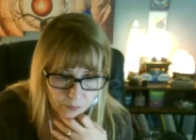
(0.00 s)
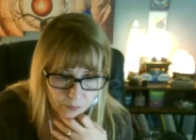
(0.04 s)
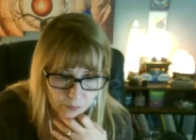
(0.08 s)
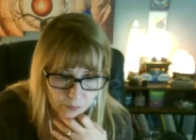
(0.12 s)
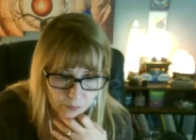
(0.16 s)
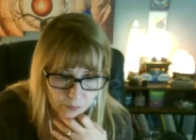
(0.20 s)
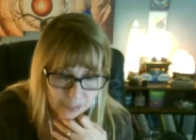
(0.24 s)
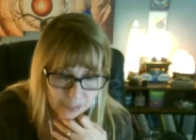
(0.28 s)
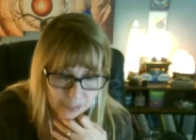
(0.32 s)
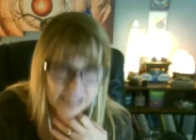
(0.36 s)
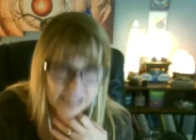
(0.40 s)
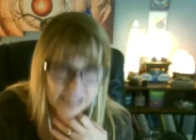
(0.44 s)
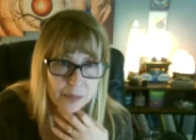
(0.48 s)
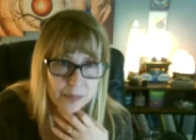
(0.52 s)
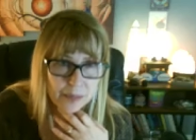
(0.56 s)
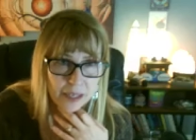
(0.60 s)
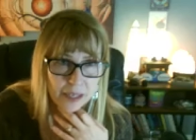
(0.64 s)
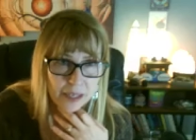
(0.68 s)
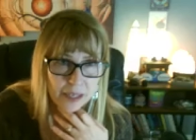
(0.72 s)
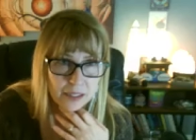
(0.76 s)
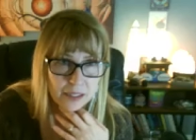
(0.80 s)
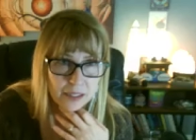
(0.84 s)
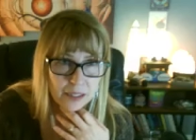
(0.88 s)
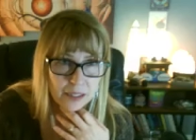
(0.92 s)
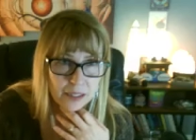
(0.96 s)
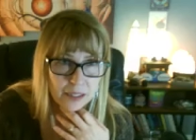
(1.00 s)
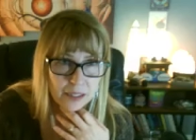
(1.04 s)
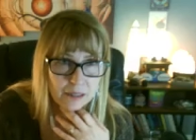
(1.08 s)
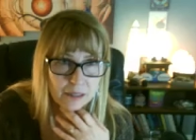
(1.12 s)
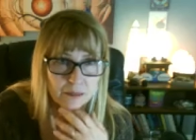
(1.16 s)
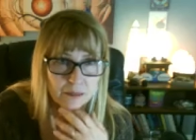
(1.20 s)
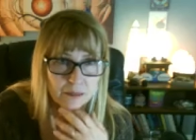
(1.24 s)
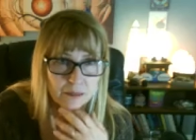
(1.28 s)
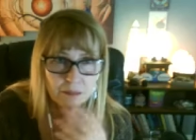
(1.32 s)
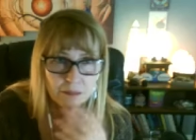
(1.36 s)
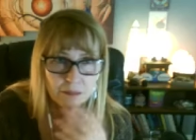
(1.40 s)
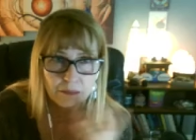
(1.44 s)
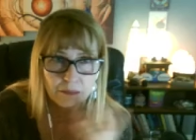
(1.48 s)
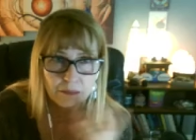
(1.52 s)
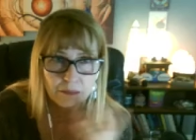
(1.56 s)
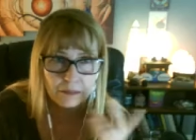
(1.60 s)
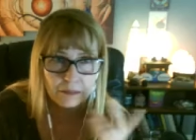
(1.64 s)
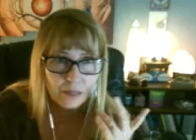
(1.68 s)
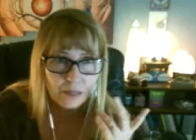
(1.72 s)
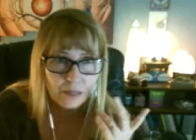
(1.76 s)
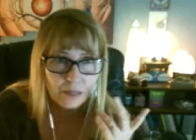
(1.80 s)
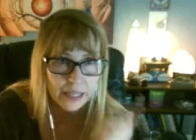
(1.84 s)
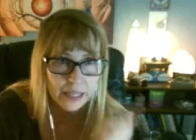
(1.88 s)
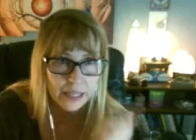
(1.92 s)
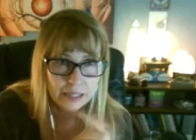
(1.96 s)
expanding,
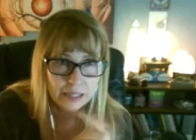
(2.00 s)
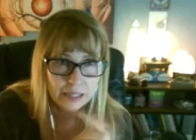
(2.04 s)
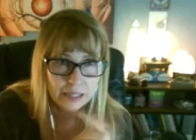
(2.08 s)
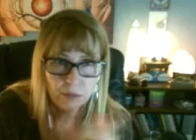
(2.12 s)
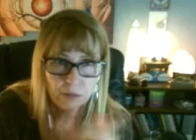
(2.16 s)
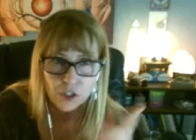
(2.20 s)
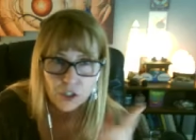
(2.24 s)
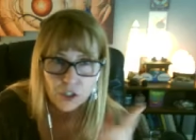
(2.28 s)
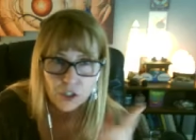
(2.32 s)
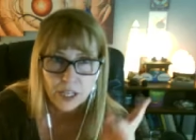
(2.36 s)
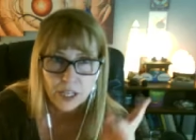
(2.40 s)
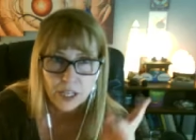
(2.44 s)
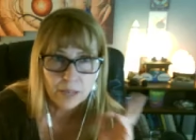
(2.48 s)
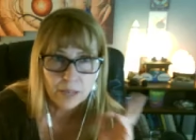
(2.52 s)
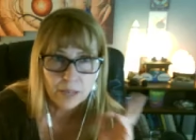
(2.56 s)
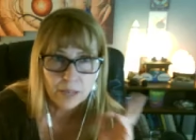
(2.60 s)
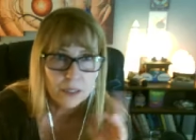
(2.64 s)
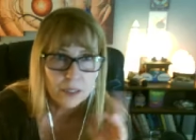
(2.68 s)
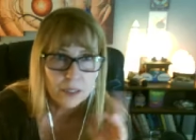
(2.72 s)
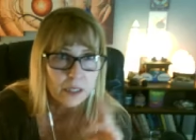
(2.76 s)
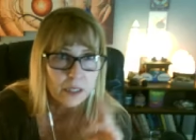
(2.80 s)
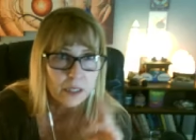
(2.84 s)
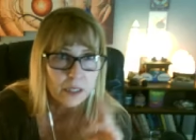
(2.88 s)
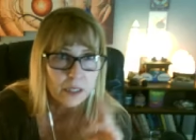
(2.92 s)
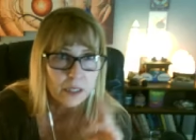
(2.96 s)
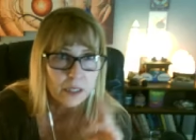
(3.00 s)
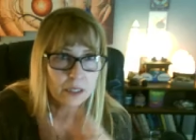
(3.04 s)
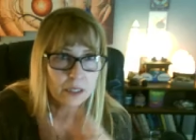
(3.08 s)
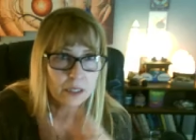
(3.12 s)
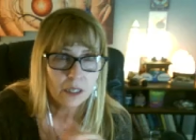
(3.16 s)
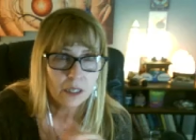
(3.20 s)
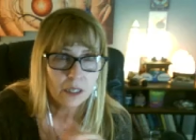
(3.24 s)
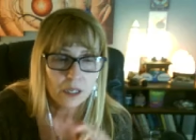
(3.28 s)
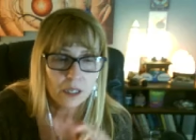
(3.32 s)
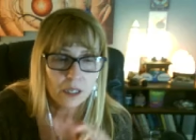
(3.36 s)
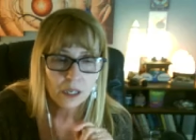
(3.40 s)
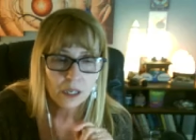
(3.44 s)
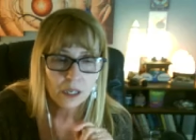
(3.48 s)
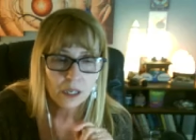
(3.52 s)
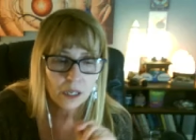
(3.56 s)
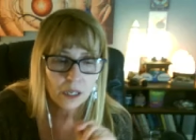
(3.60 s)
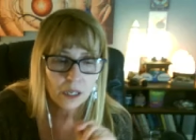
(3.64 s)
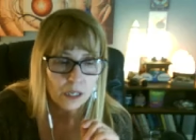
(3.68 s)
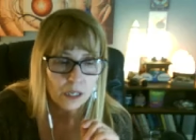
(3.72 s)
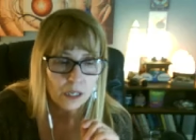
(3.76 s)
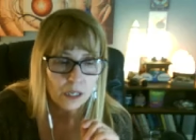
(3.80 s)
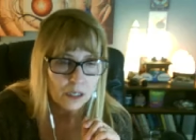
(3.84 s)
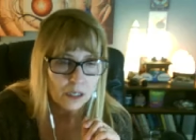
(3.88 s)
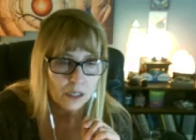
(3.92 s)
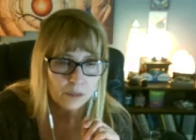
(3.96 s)
light language came in,
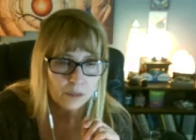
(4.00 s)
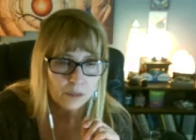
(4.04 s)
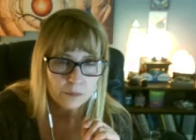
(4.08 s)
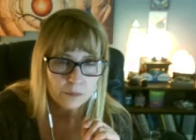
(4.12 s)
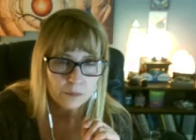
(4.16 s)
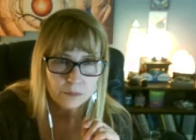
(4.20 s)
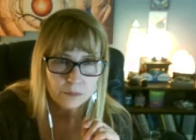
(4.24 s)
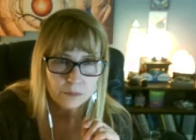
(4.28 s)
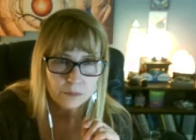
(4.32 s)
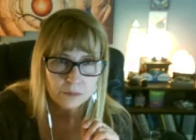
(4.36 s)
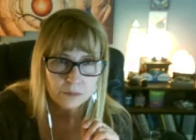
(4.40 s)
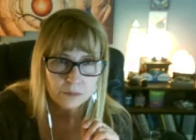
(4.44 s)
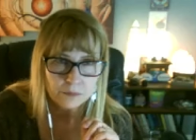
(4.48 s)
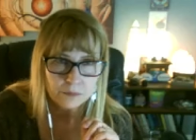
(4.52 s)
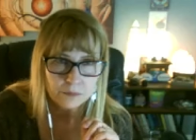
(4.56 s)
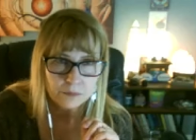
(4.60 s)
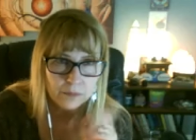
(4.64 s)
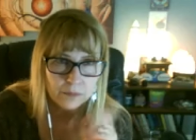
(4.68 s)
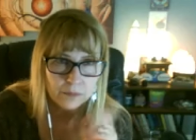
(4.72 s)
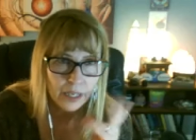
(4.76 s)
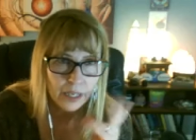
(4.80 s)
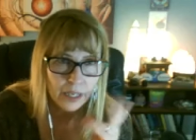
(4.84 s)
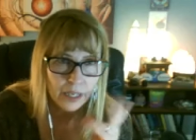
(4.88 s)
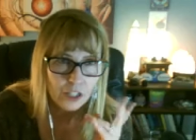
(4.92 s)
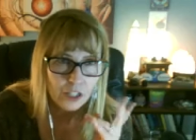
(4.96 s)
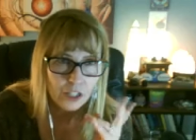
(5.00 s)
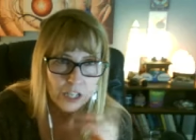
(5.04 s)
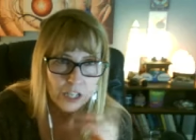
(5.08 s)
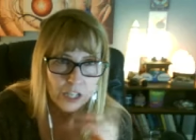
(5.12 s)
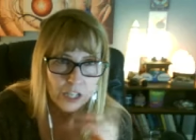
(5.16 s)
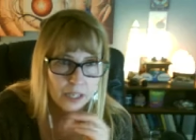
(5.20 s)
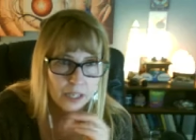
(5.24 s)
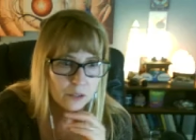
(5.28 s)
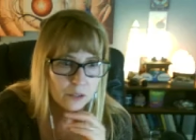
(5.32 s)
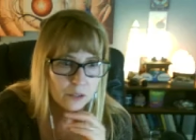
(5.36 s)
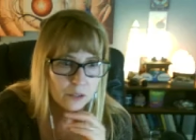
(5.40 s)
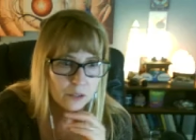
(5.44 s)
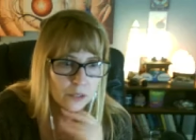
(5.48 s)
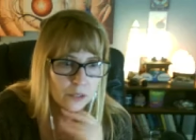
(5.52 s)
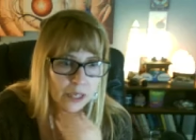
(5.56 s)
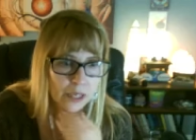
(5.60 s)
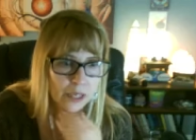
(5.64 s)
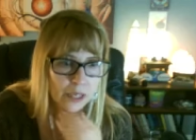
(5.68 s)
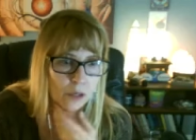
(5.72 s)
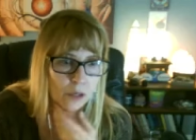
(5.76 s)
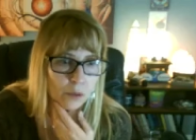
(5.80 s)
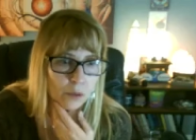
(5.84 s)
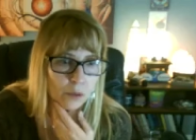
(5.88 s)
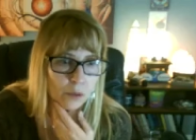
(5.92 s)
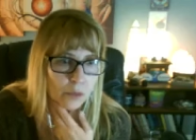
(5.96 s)
I channel
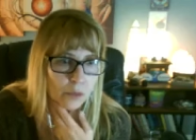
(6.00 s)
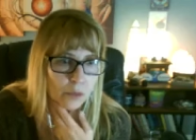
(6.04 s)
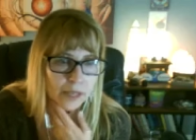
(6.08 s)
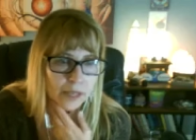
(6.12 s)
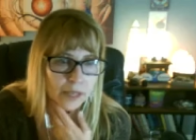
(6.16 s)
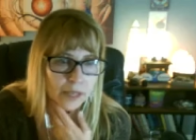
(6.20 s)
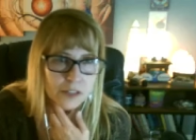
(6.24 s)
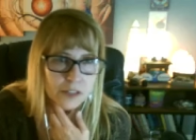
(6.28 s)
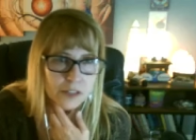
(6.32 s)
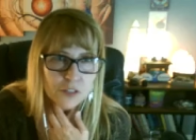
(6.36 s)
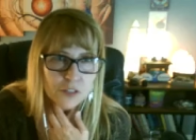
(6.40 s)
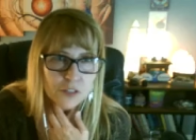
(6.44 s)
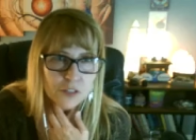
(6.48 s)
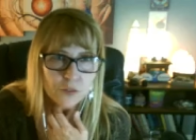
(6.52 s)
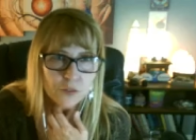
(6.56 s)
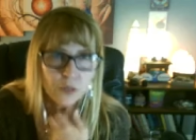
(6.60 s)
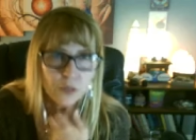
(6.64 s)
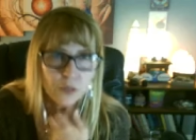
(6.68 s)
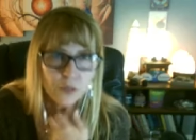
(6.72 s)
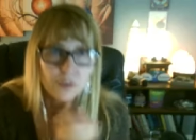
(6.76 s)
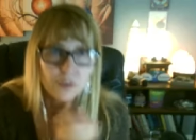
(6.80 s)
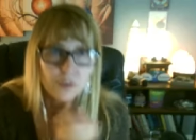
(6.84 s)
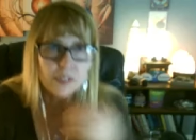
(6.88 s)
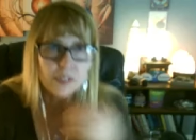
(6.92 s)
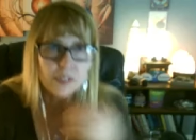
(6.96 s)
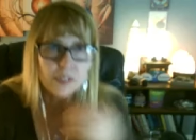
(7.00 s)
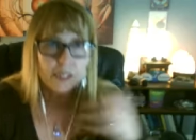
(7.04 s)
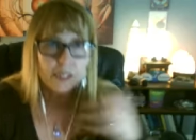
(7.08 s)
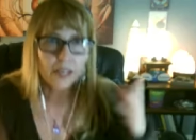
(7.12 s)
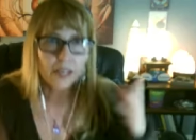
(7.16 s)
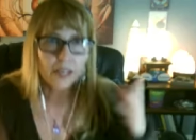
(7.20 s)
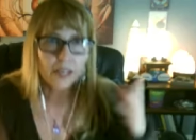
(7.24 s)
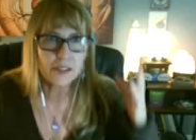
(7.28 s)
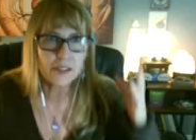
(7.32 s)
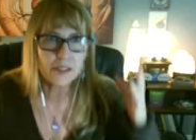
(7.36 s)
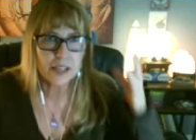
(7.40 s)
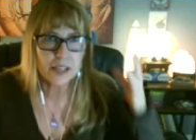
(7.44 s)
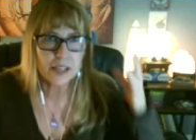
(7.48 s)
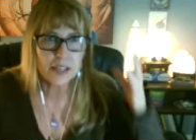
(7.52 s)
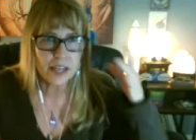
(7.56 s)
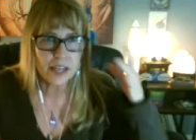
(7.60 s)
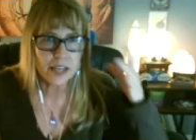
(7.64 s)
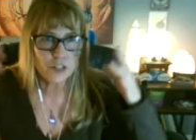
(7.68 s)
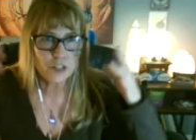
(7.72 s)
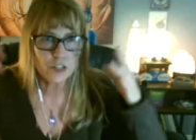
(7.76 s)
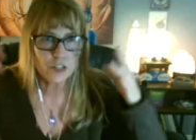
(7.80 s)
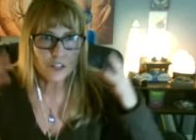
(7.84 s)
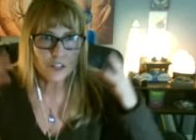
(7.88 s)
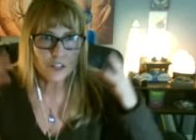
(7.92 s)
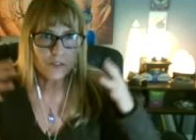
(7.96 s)
now in this frequency, and this
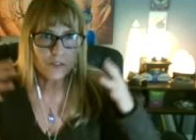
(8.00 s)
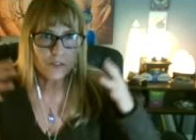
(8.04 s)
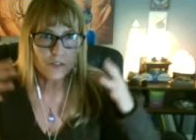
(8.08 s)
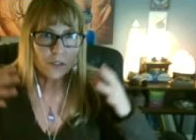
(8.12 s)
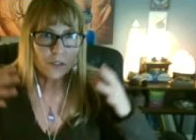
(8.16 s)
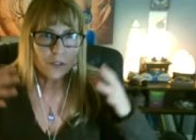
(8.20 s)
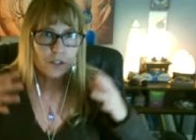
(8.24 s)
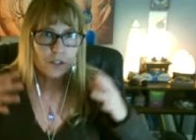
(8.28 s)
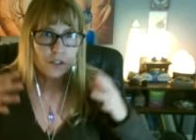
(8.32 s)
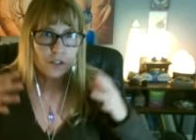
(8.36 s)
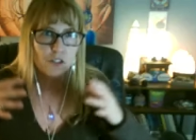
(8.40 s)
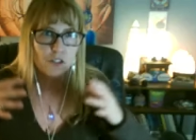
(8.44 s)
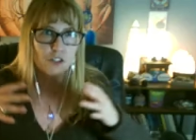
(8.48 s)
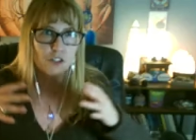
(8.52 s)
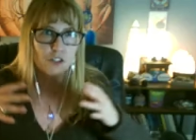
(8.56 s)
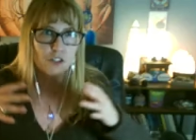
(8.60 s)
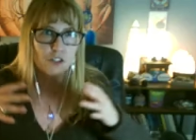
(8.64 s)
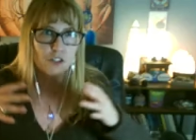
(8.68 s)
energy field is just